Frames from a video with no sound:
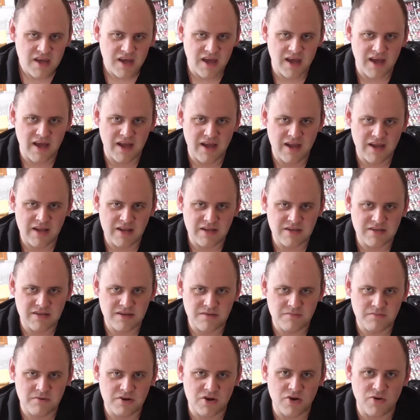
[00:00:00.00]
And
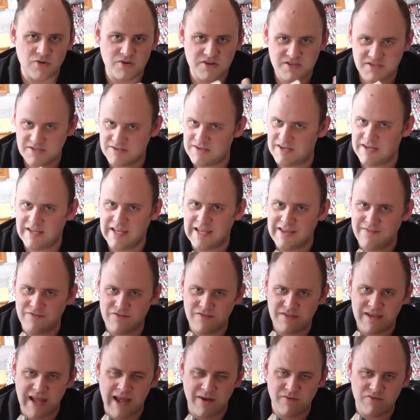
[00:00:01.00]
of course,
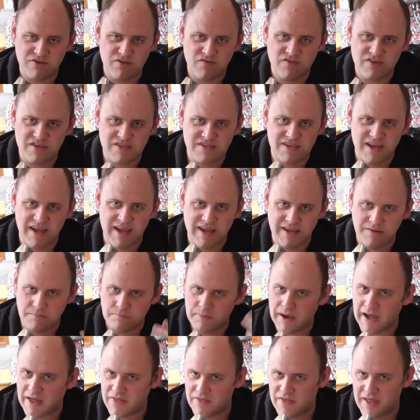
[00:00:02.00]
even now to this day,
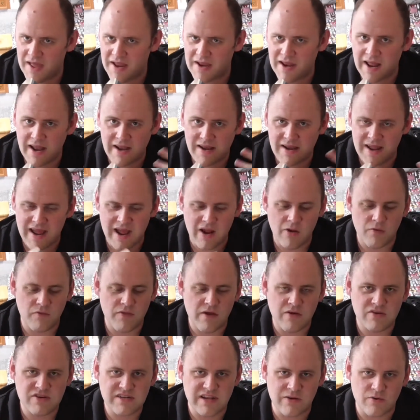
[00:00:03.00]
back then and now,
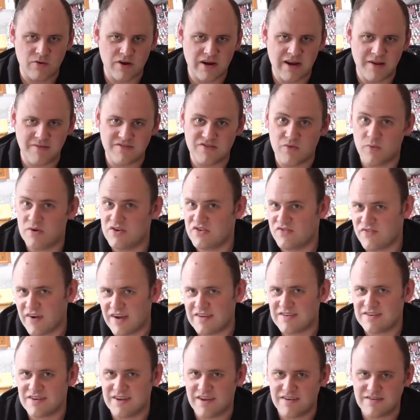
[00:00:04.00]
those little clips always
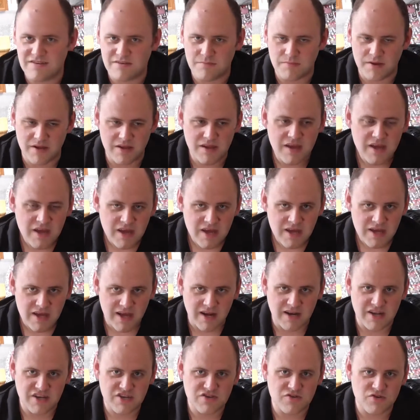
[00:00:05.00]
fascinated me.
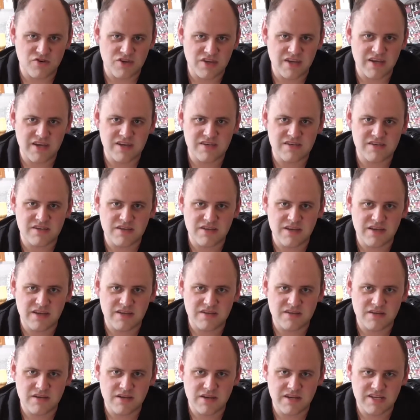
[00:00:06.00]
And it took years and
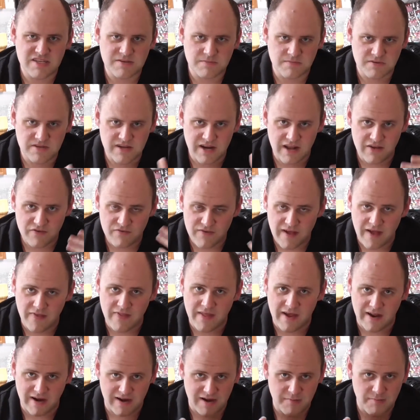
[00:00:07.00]
years and years until I found
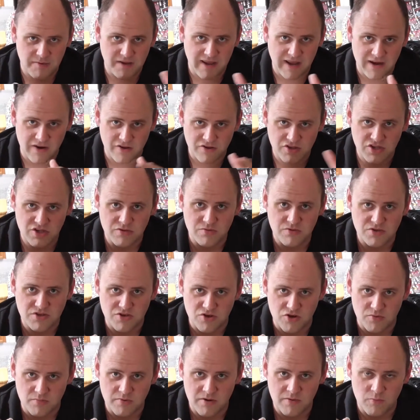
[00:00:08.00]
that clip again on
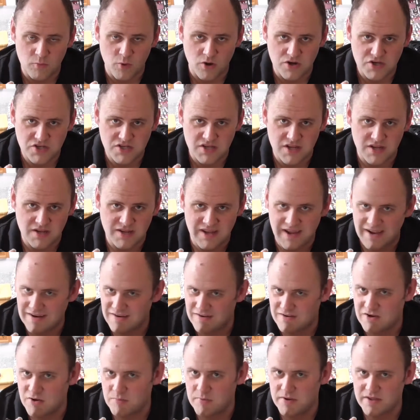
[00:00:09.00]
YouTube and watched it again
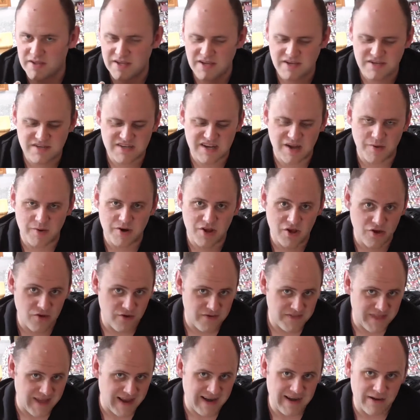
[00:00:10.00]
a couple of years ago and
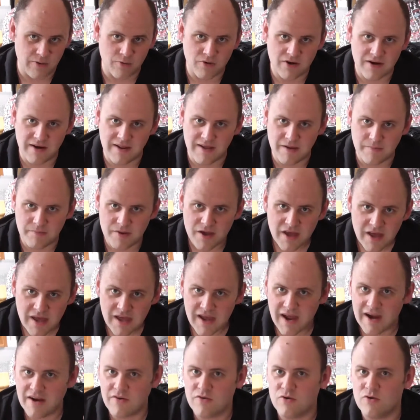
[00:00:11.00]
heard that little clip.
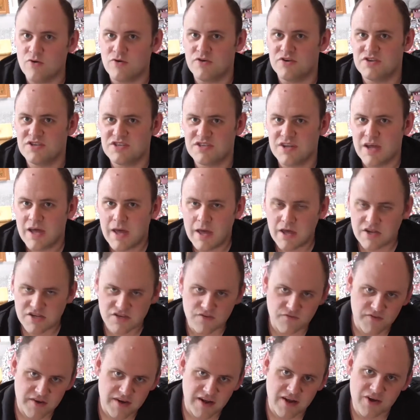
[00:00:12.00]
And of course,
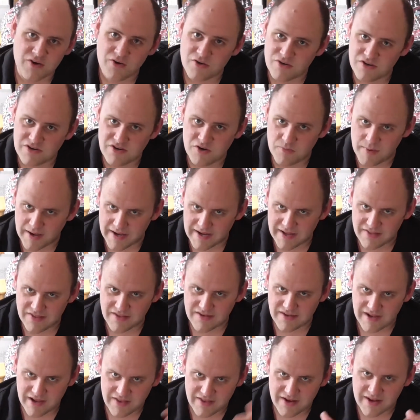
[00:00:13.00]
something I couldn't do back in the
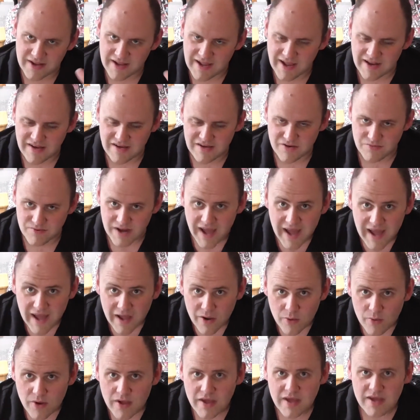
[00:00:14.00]
day that I can do
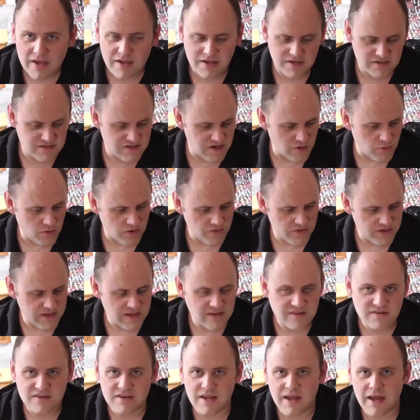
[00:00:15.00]
now is go on the
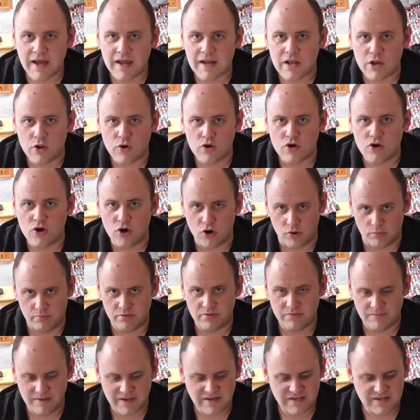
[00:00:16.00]
internet and look
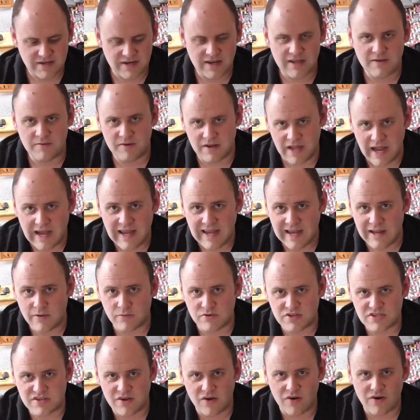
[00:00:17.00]
up basically any
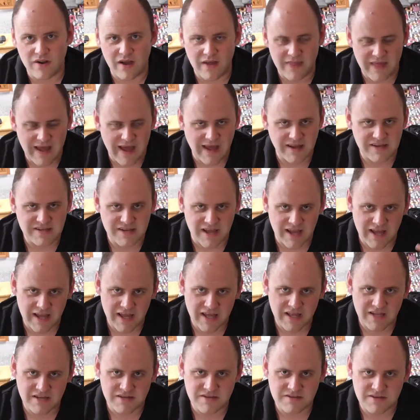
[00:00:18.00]
little song like that
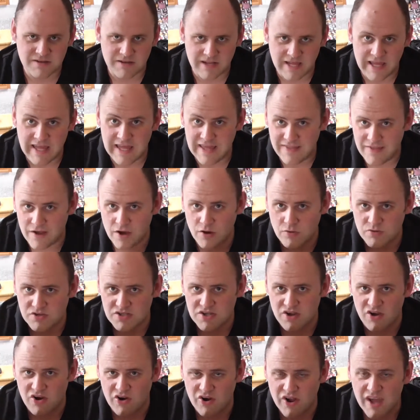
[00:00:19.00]
and hear the whole
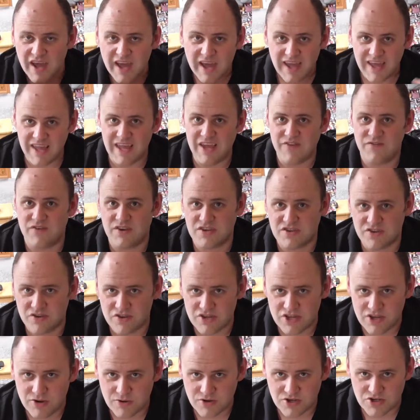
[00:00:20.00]
song if it's
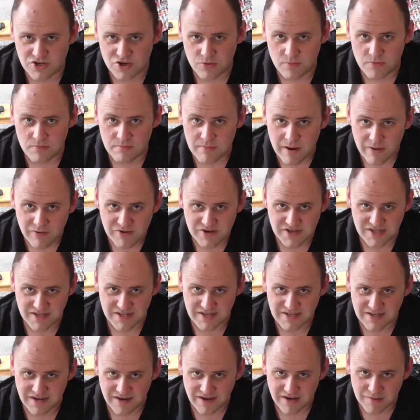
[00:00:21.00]
on YouTube most of
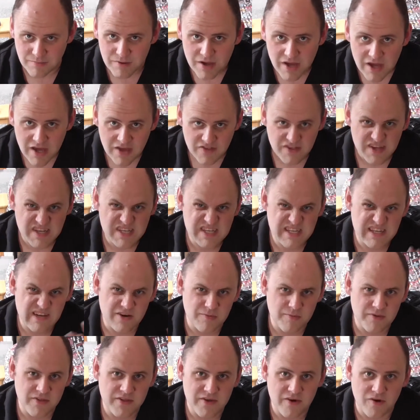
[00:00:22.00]
the time. There's
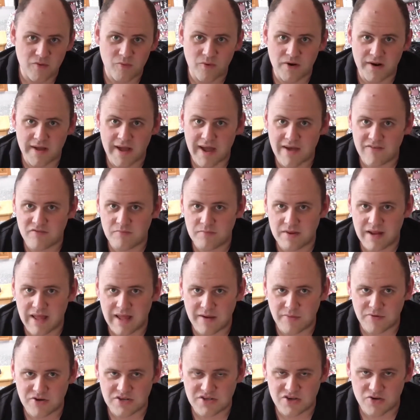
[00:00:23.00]
still been the odd one I haven't been
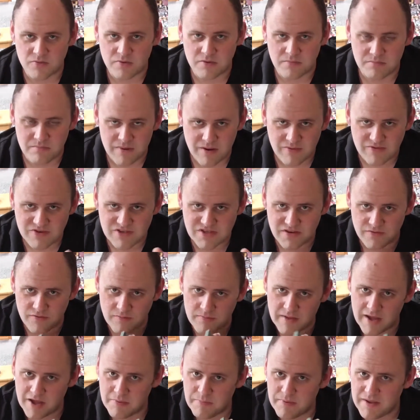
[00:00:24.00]
able to, but most of them
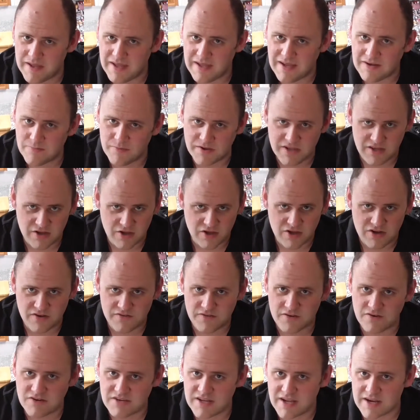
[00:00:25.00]
that appeared where you heard a
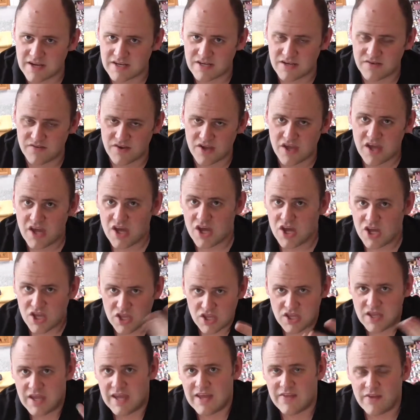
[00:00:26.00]
few seconds of it,
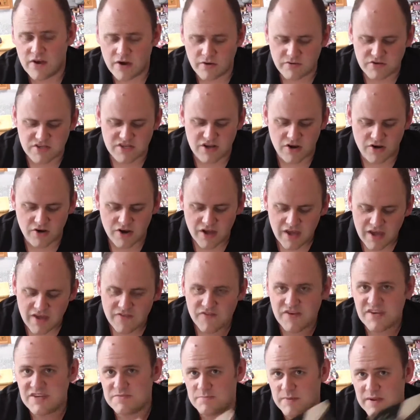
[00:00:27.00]
you hear the whole song.
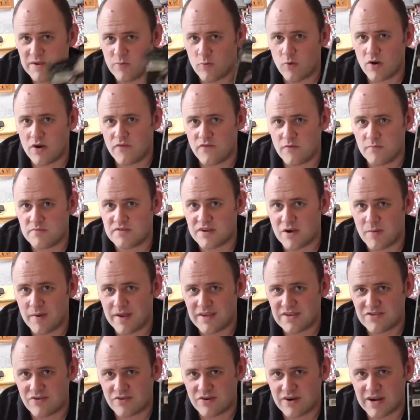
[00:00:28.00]
This being one of them, so I
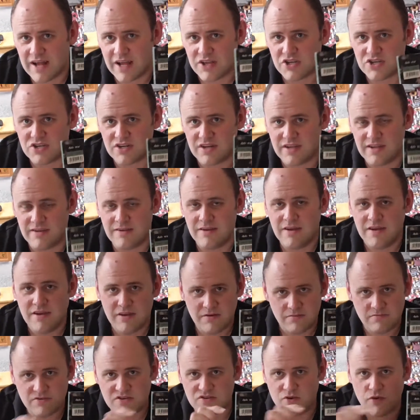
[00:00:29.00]
went on and actually
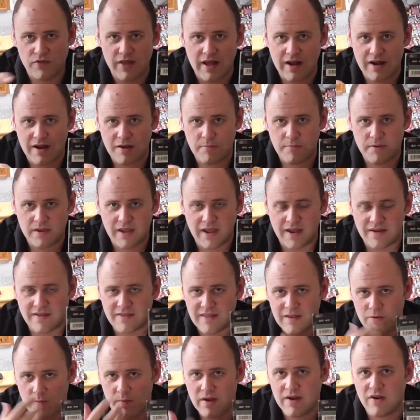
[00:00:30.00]
saw that clip again
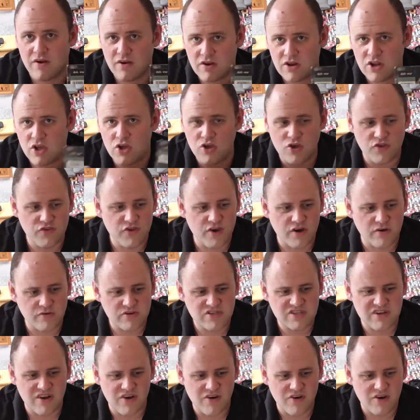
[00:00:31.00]
and then went on and heard the whole
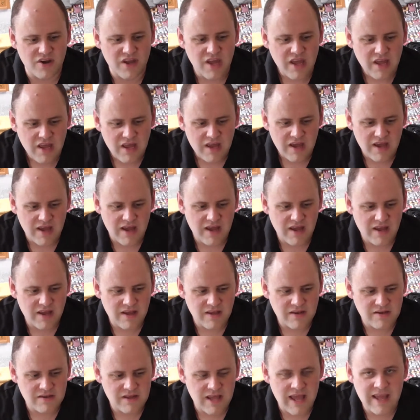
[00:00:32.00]
song
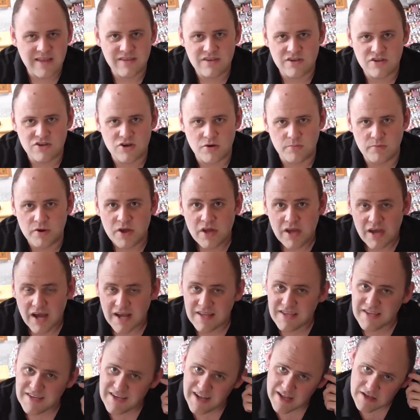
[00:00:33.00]
and I
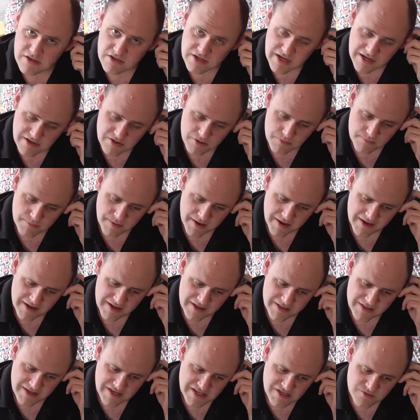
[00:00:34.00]
didn't actually end up
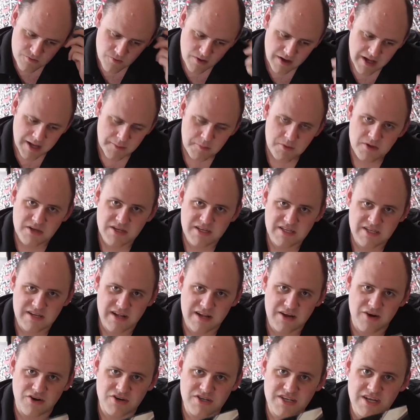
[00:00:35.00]
buying this. What happened is
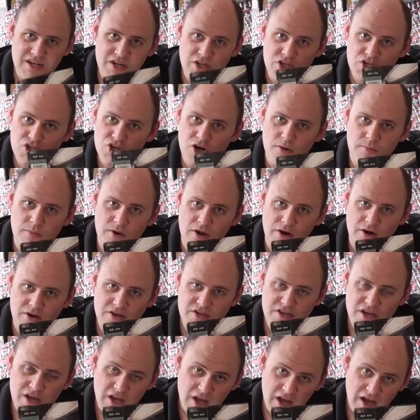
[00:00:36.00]
I got it in a job lot.